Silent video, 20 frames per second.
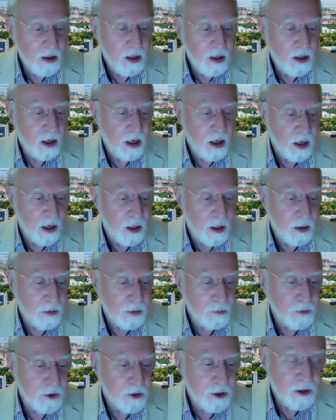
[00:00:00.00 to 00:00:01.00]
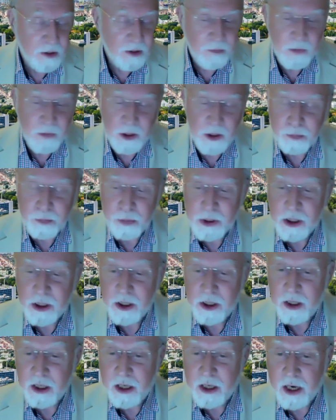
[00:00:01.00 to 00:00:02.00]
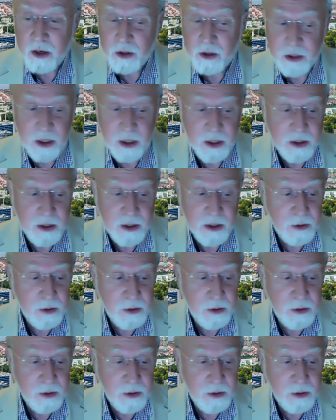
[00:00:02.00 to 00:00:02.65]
and particularly nowadays